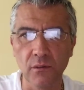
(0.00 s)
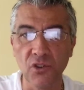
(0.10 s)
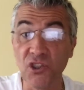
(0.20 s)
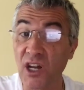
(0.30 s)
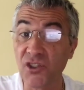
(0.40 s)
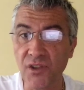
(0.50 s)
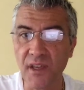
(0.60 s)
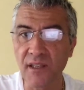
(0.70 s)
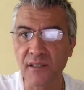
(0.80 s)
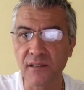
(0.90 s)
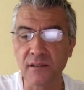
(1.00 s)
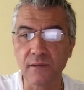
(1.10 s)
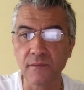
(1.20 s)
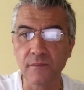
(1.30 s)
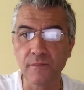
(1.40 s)
judge things,
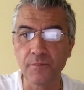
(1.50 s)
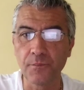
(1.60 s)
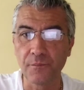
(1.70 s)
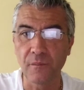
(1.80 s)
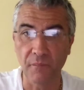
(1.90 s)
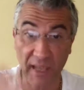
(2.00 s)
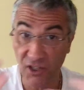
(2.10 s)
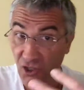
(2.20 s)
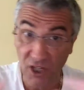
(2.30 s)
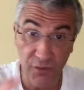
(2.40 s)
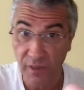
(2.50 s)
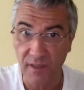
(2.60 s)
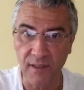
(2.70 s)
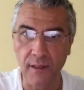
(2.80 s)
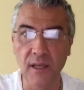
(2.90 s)
make judgment,